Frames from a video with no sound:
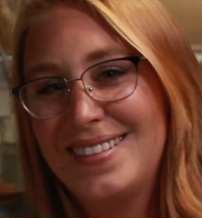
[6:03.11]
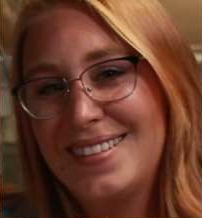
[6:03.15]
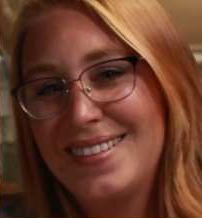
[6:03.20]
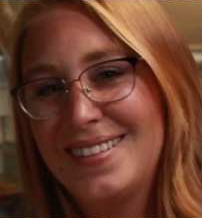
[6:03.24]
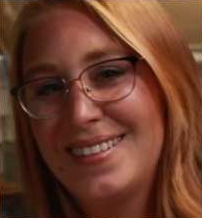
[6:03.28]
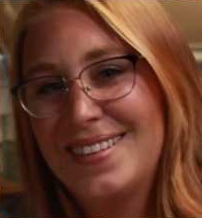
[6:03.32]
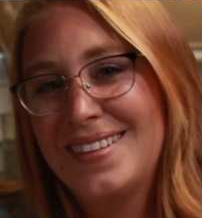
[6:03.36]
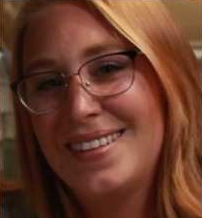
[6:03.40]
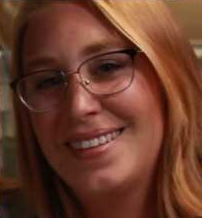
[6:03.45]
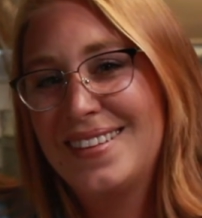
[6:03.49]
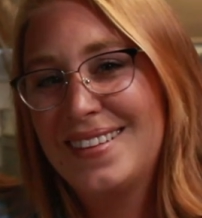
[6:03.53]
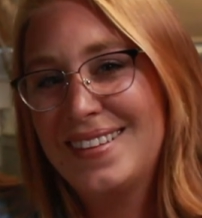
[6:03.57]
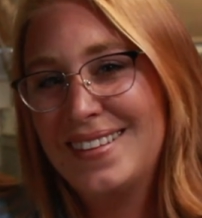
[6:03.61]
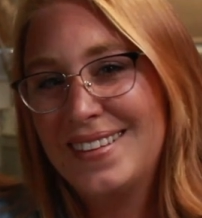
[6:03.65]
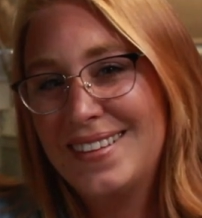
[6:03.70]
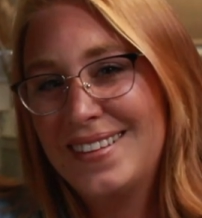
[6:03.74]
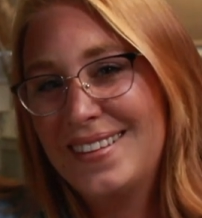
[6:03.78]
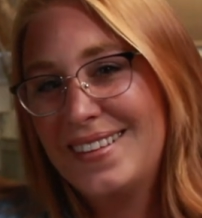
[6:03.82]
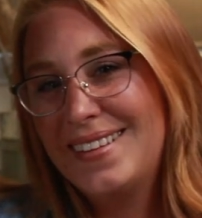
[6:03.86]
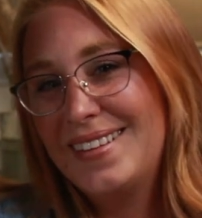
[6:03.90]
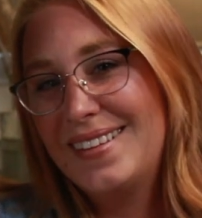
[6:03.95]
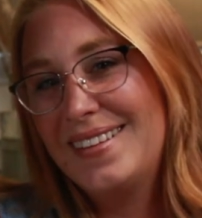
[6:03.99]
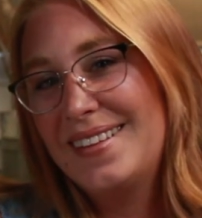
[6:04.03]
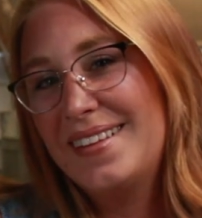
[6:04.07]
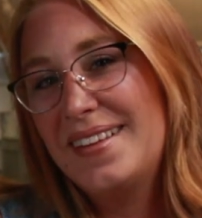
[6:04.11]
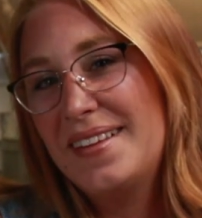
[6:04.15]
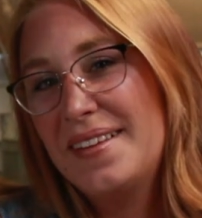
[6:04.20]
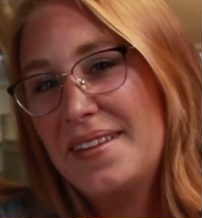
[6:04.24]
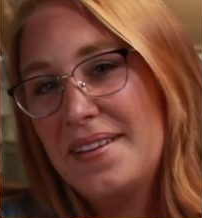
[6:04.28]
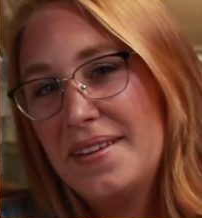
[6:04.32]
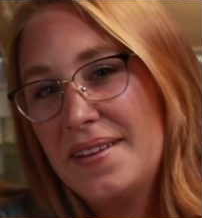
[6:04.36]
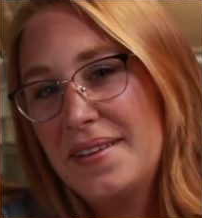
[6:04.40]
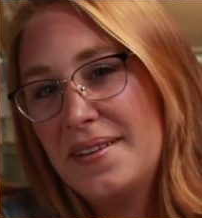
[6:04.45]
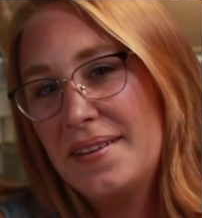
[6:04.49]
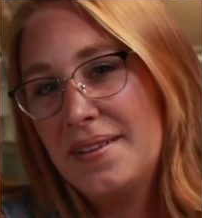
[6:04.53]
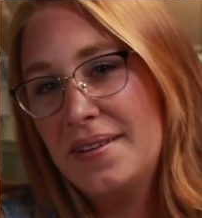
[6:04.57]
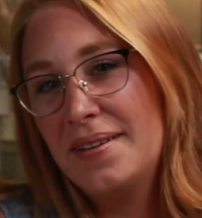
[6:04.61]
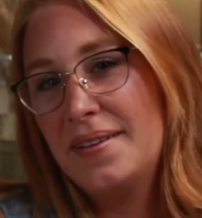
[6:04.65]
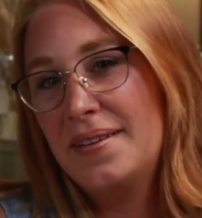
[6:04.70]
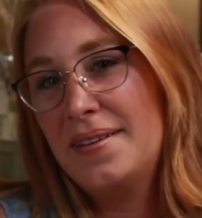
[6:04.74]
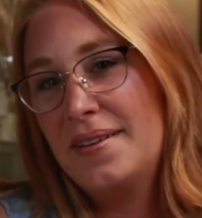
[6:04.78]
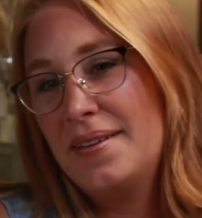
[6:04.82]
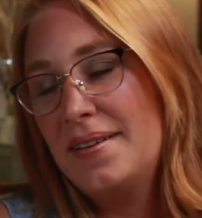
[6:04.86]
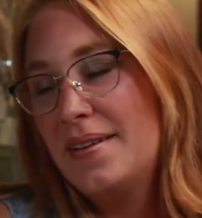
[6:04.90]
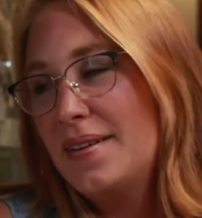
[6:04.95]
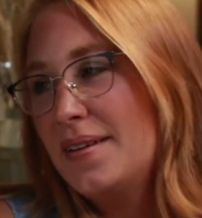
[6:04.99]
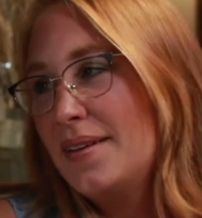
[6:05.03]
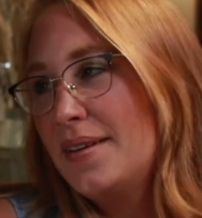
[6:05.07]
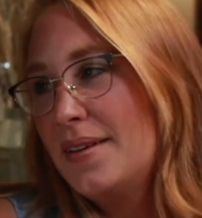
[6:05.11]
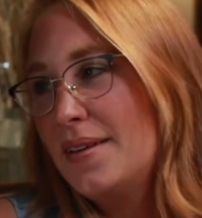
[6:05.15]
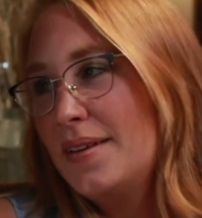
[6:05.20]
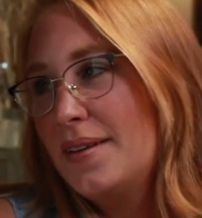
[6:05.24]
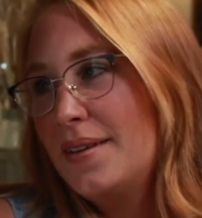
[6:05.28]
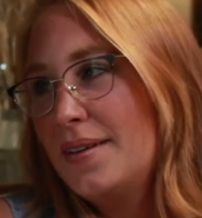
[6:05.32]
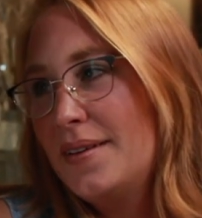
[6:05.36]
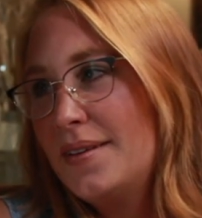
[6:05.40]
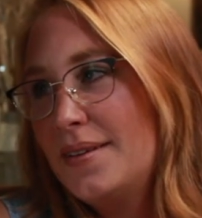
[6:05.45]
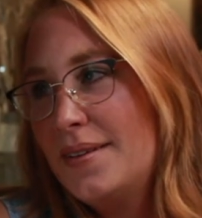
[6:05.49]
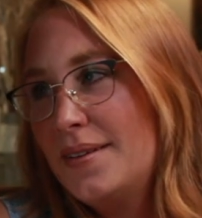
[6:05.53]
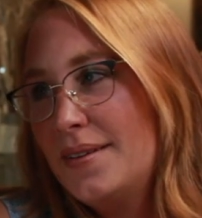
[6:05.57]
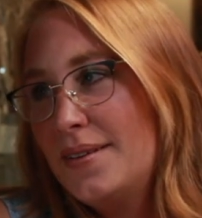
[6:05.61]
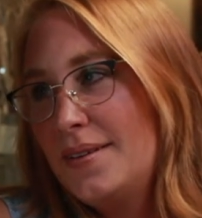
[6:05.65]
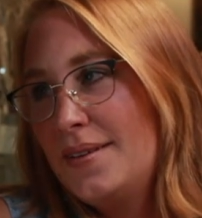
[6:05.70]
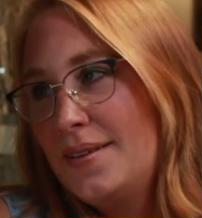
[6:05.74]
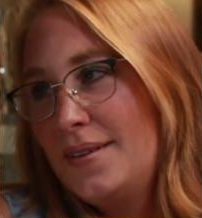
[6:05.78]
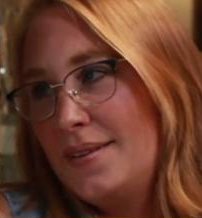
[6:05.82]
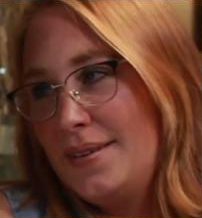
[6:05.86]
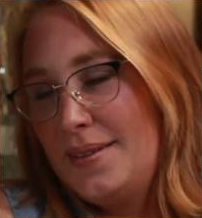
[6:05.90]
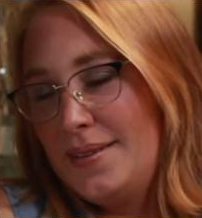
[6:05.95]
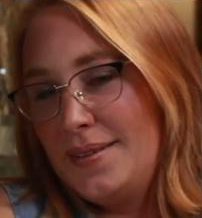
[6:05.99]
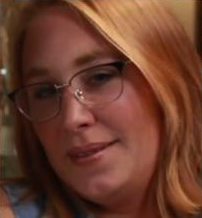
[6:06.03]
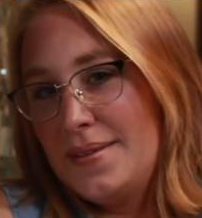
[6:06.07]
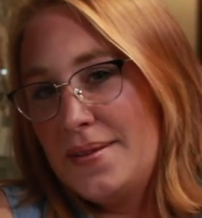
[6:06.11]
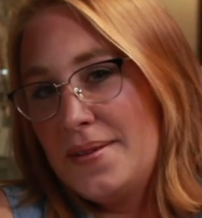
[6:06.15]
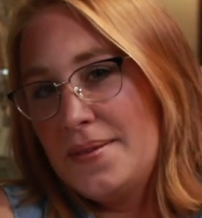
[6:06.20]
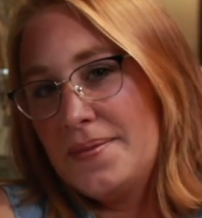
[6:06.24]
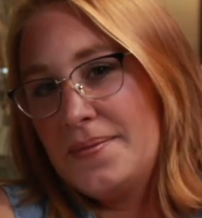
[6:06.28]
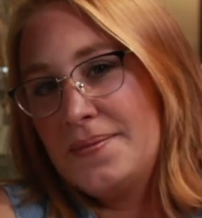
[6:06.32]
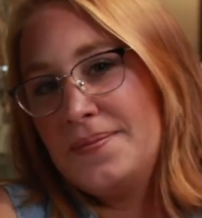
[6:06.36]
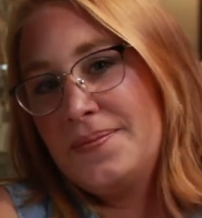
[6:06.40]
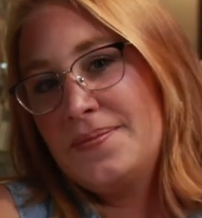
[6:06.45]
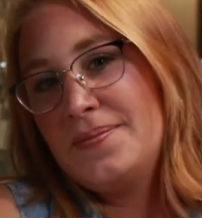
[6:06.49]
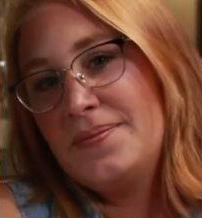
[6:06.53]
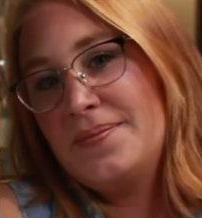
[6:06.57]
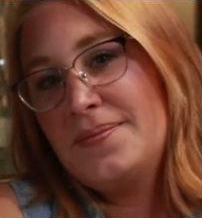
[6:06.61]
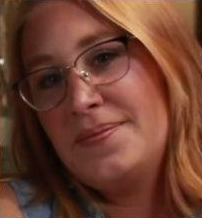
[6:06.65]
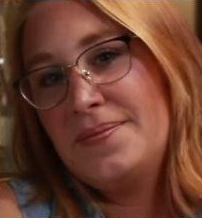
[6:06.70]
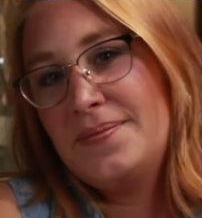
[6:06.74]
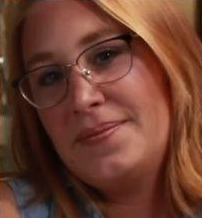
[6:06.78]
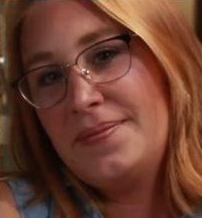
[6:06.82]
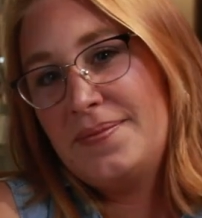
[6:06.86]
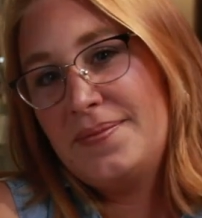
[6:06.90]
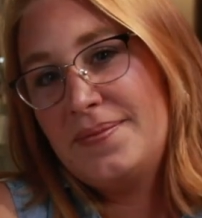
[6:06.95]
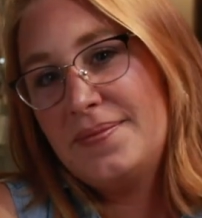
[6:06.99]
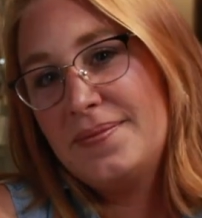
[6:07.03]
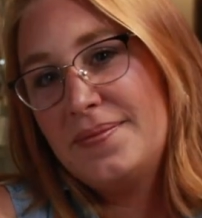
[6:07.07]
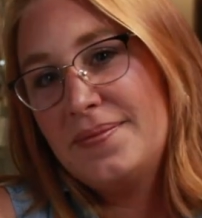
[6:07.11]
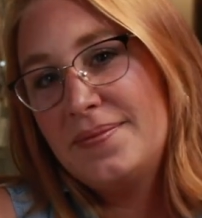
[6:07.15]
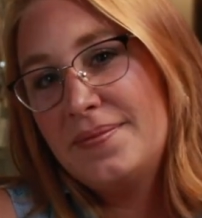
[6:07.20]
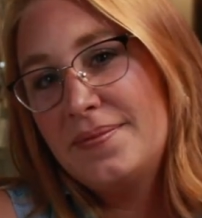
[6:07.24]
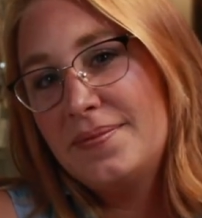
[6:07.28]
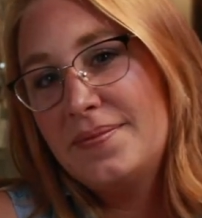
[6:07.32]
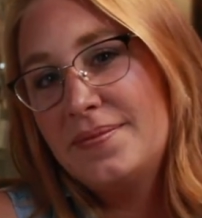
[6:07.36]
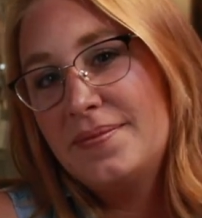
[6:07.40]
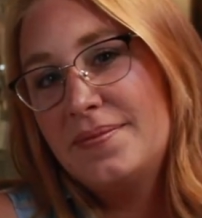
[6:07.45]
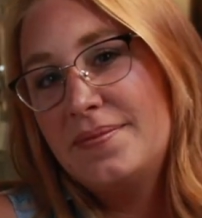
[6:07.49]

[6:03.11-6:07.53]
(not speaking)